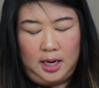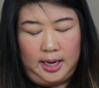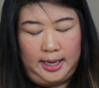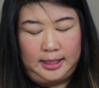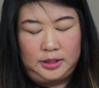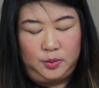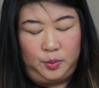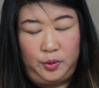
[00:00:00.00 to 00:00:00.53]

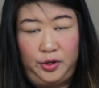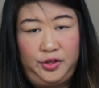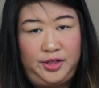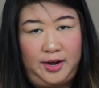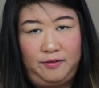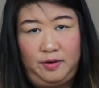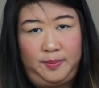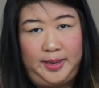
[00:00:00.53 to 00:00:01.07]
It's worth
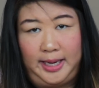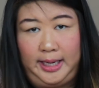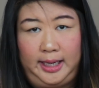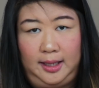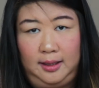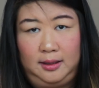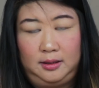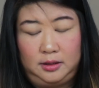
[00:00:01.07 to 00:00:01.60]
every
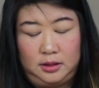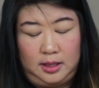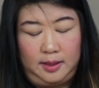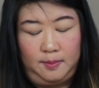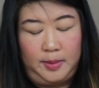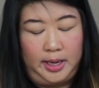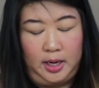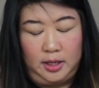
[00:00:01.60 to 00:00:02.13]
penny,
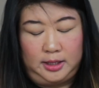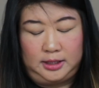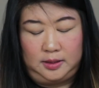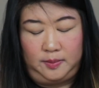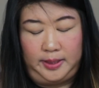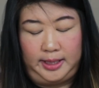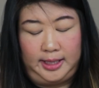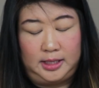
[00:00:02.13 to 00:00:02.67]
in my honest
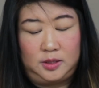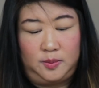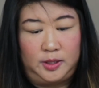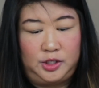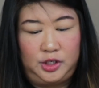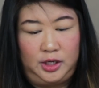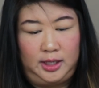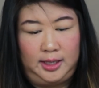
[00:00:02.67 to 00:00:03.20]
opinion,
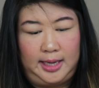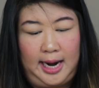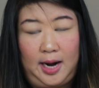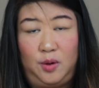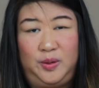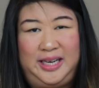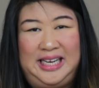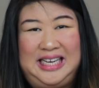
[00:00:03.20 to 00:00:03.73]
especially
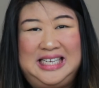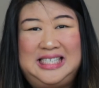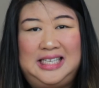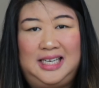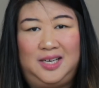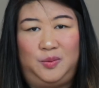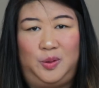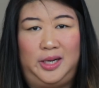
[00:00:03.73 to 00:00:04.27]
how
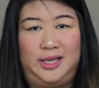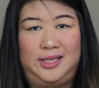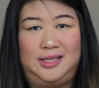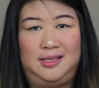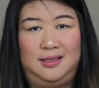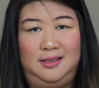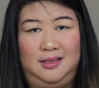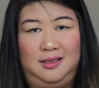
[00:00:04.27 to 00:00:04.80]
easy it
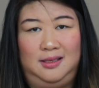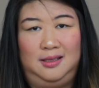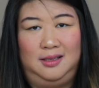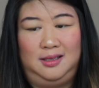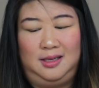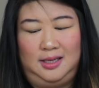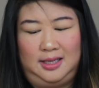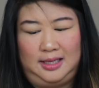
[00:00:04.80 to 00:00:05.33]
was.
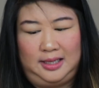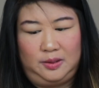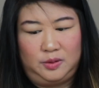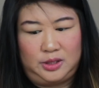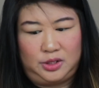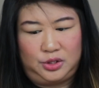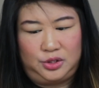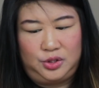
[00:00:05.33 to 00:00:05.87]
It
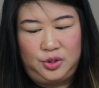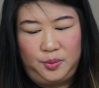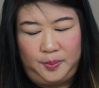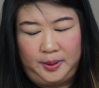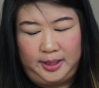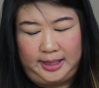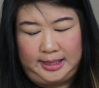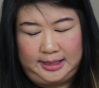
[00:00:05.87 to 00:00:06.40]
was
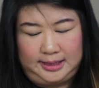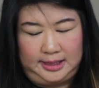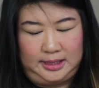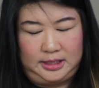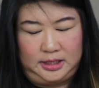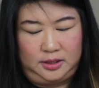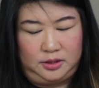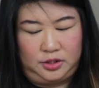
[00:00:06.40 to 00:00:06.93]
super easy
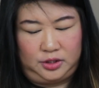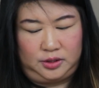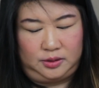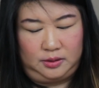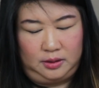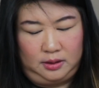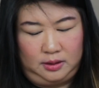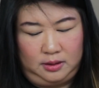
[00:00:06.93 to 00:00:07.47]
to
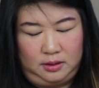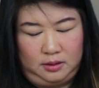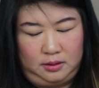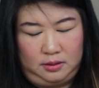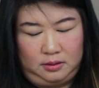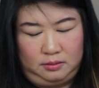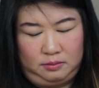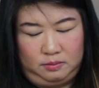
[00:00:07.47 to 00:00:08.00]
just,
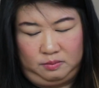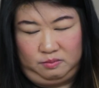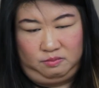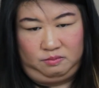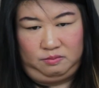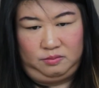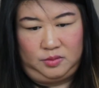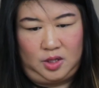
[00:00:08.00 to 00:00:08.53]

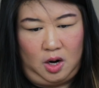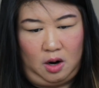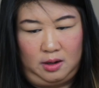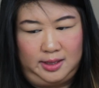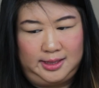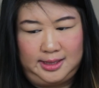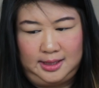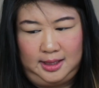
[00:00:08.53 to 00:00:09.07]

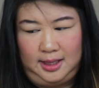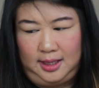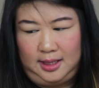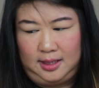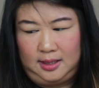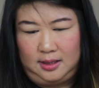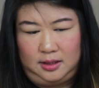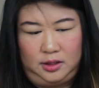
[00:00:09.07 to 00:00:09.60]

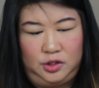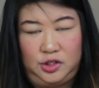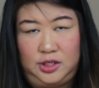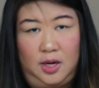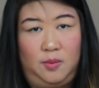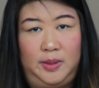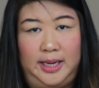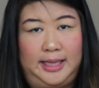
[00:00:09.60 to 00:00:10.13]
honestly, you
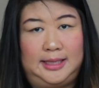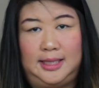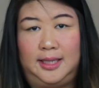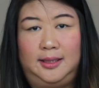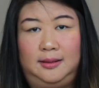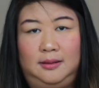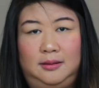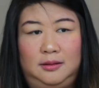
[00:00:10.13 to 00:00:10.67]
saw what I
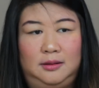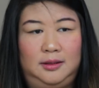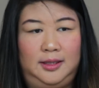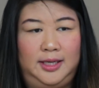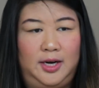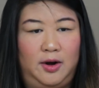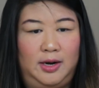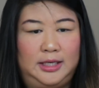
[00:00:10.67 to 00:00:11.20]
did.
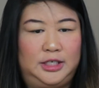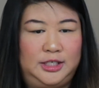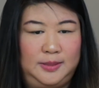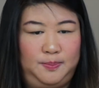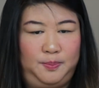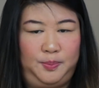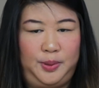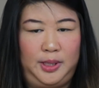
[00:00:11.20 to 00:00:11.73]
You know, I
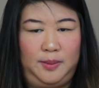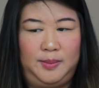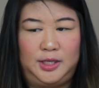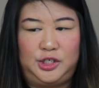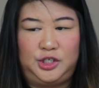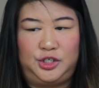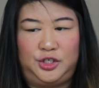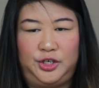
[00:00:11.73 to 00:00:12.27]
just pretty
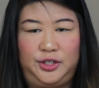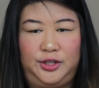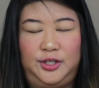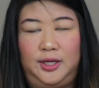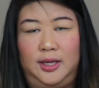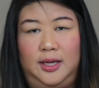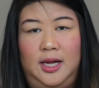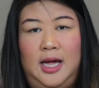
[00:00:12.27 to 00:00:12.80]
much took
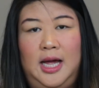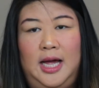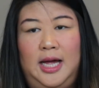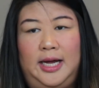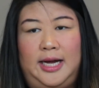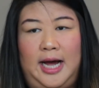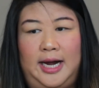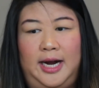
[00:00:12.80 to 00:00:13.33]
the
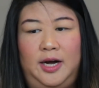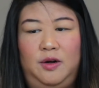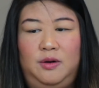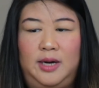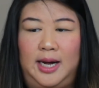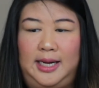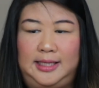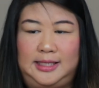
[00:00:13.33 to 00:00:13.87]
cutout,
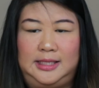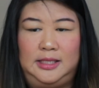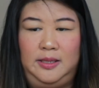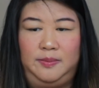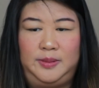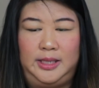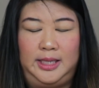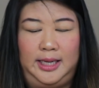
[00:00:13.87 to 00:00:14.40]
I
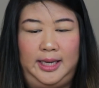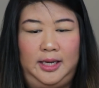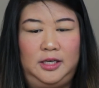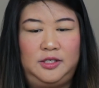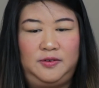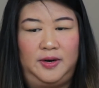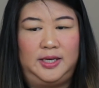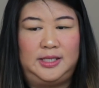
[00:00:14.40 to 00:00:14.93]
slipped it in
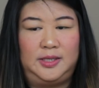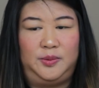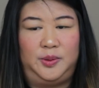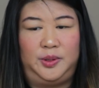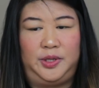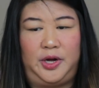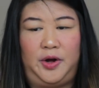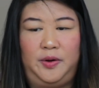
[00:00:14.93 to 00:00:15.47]
as far as it
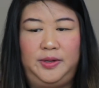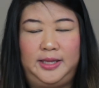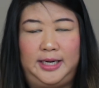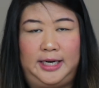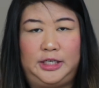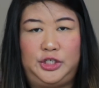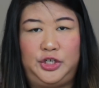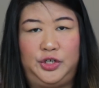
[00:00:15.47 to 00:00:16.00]
will go, and then
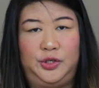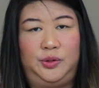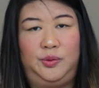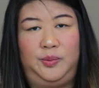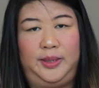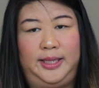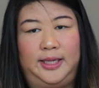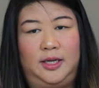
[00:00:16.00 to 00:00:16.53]
I turned the
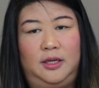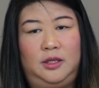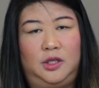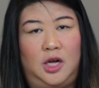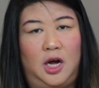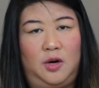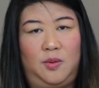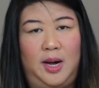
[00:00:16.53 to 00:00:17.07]
wheel
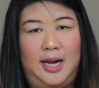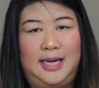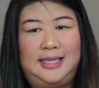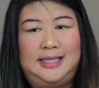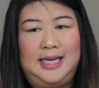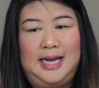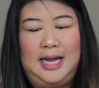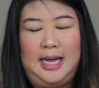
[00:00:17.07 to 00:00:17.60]

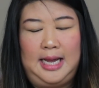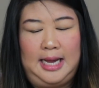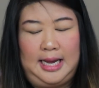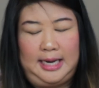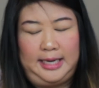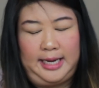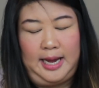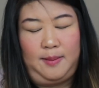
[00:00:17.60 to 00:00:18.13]
clockwise,
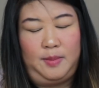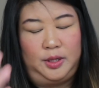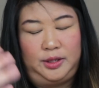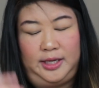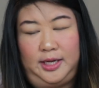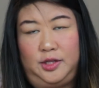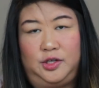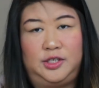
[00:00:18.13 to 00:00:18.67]
and it came out
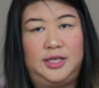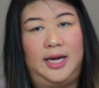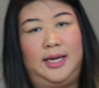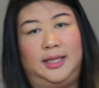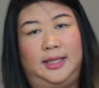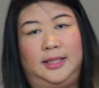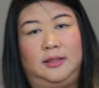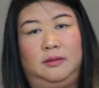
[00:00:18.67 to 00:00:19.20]
the other side
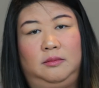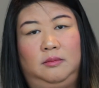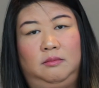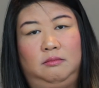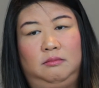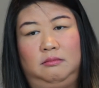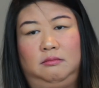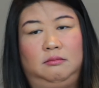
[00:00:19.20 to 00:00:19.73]
like
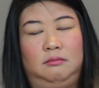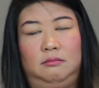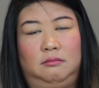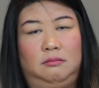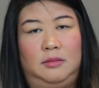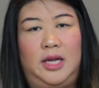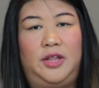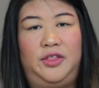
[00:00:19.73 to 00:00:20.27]

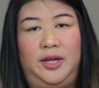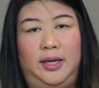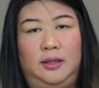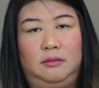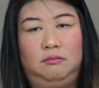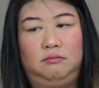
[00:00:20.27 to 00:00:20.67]
nothing.